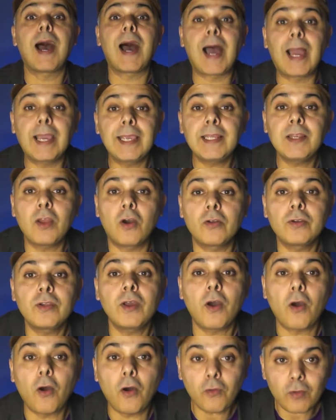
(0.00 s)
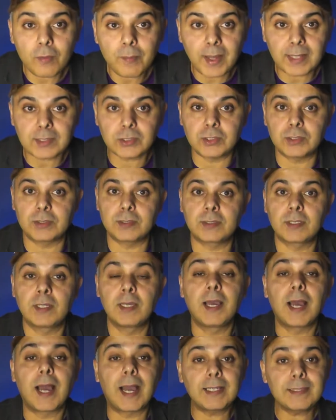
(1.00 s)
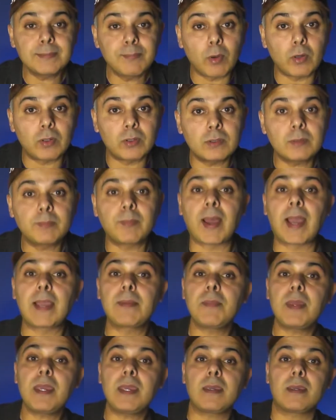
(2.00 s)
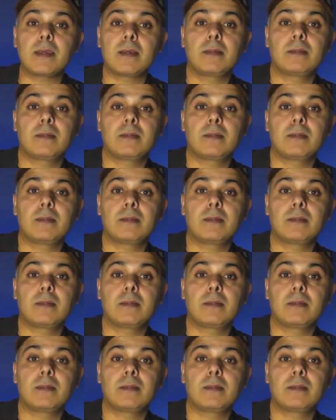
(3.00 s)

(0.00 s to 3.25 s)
iron-on horror patches as modelled by me.